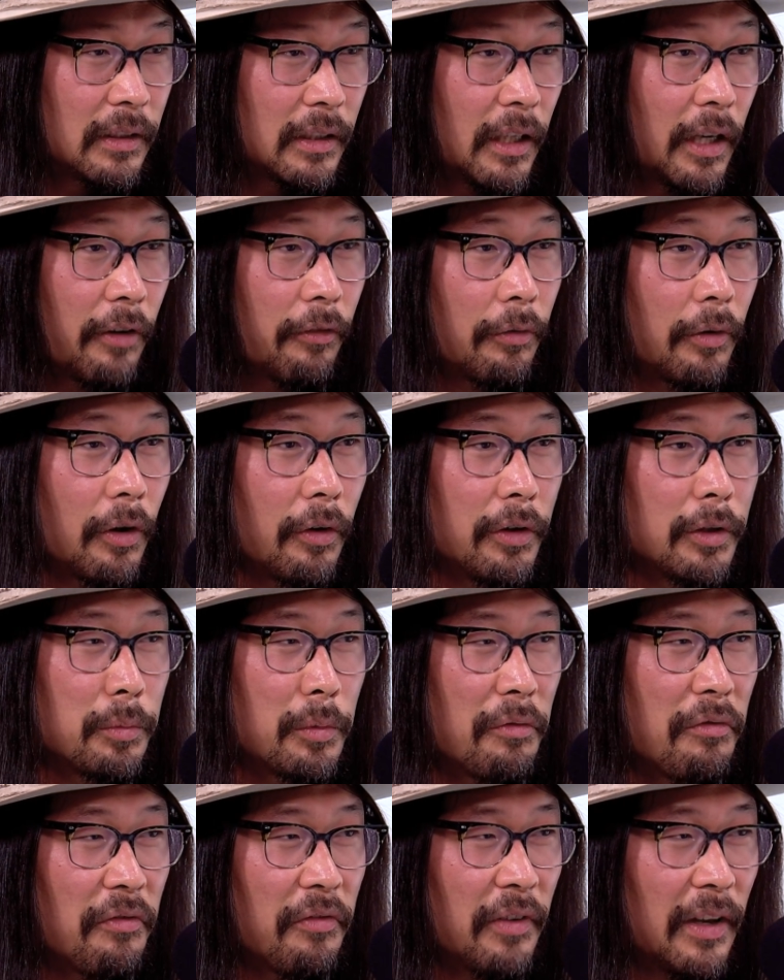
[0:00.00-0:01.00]
And I've always
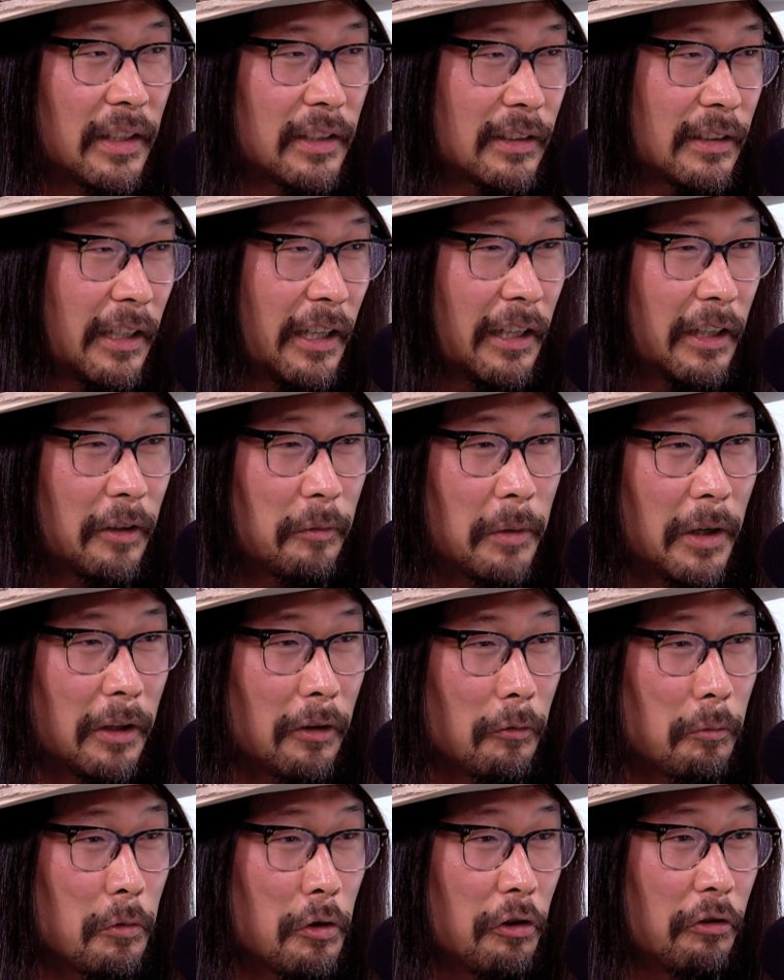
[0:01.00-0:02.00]
been fascinated by
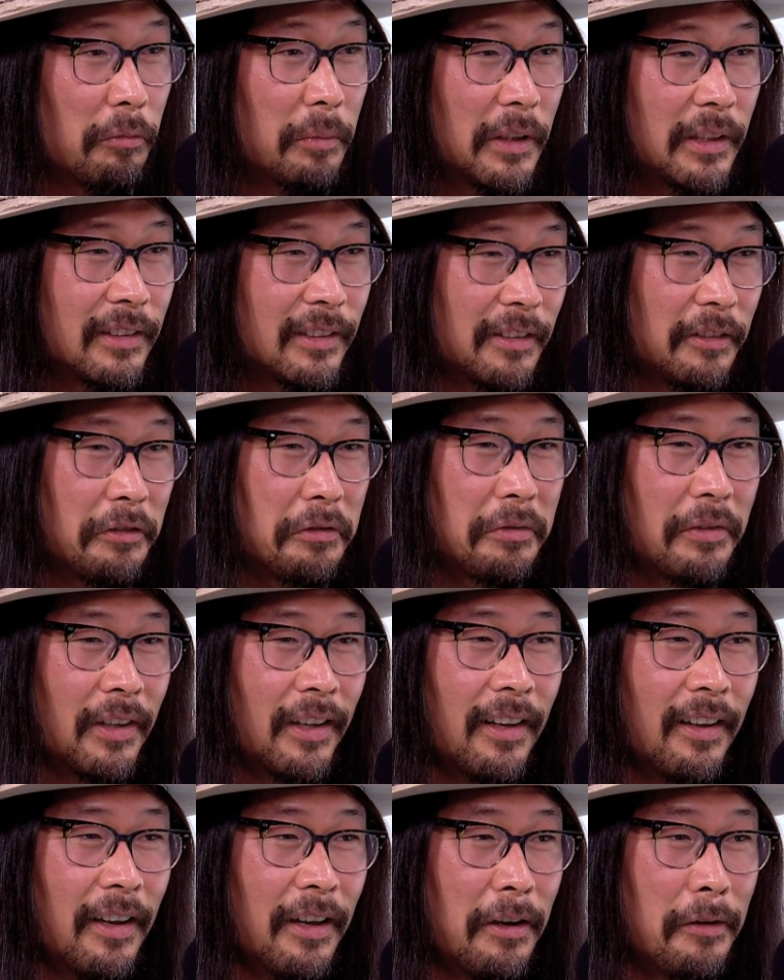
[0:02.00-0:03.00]
the movements of
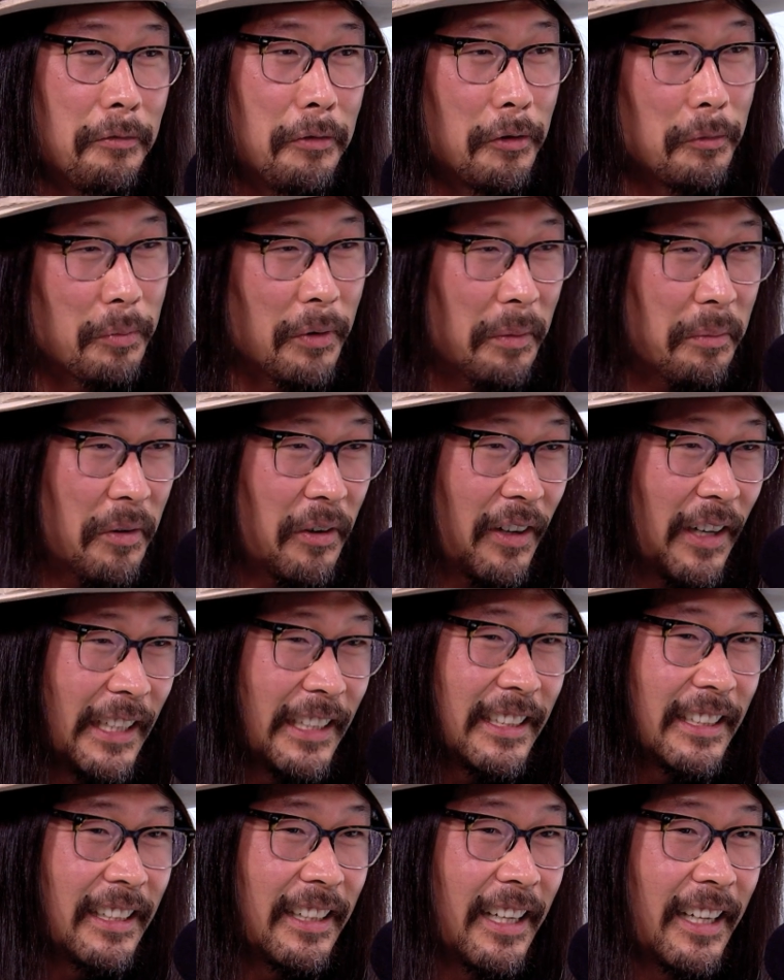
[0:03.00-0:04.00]
food
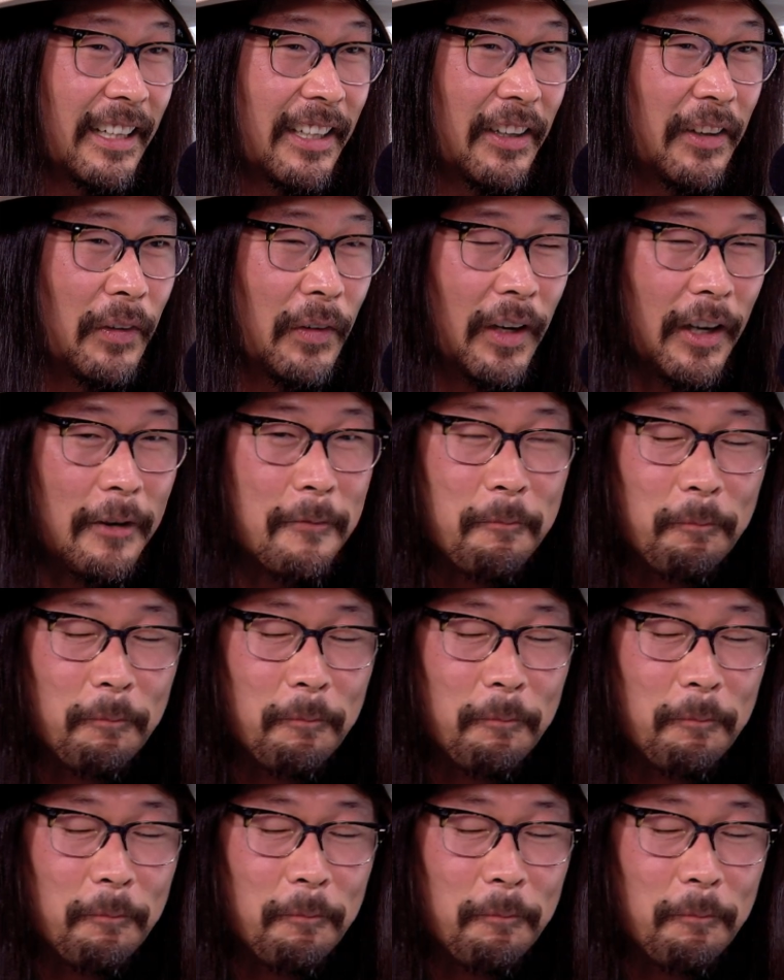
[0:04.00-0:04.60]
preparation that go on.